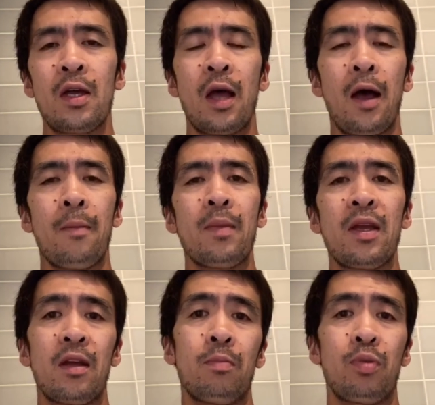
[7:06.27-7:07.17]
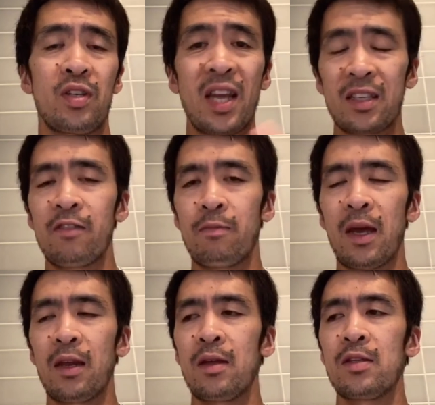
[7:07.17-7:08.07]
in a protective
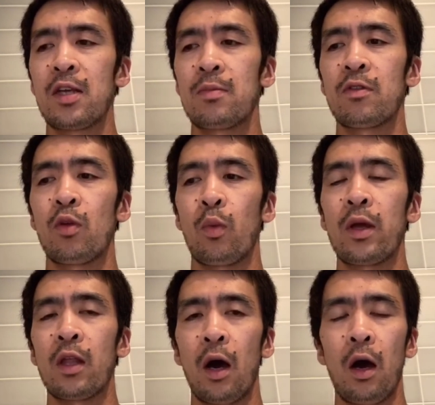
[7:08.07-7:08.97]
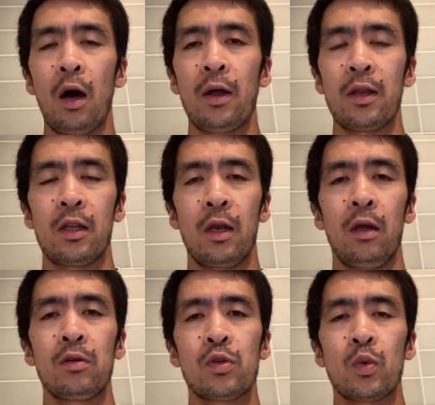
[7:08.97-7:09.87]
manner in terms of the way the heart and the
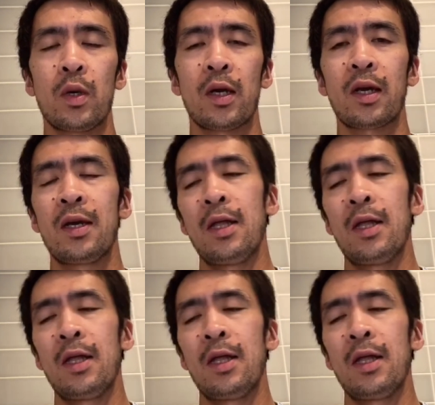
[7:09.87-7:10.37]
lungs work.